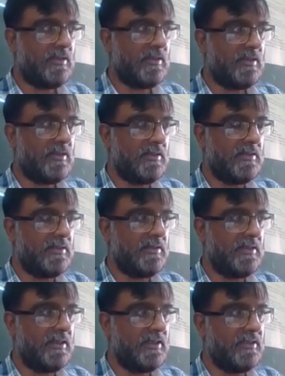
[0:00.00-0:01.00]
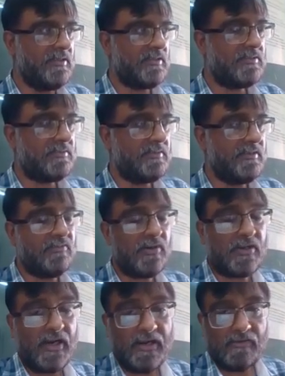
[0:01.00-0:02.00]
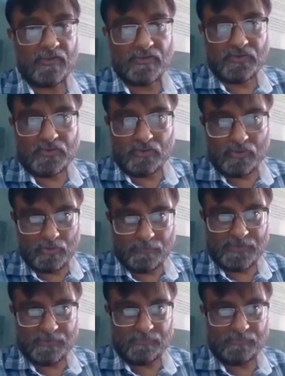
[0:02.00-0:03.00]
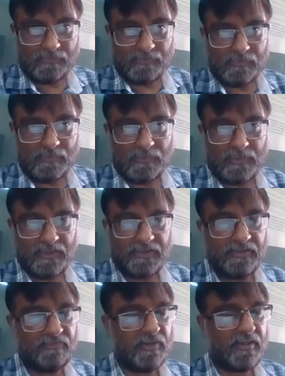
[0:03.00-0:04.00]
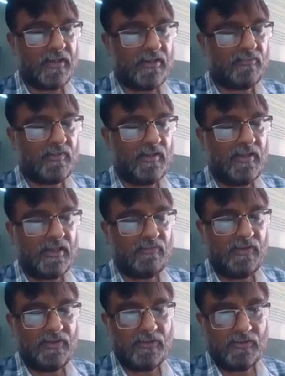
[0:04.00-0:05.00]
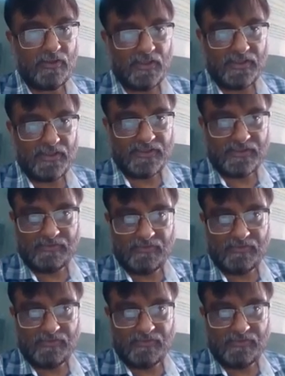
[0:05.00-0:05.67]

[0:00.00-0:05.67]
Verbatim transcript: uh, in different kind of the soups, in different kind of the liquid noodles.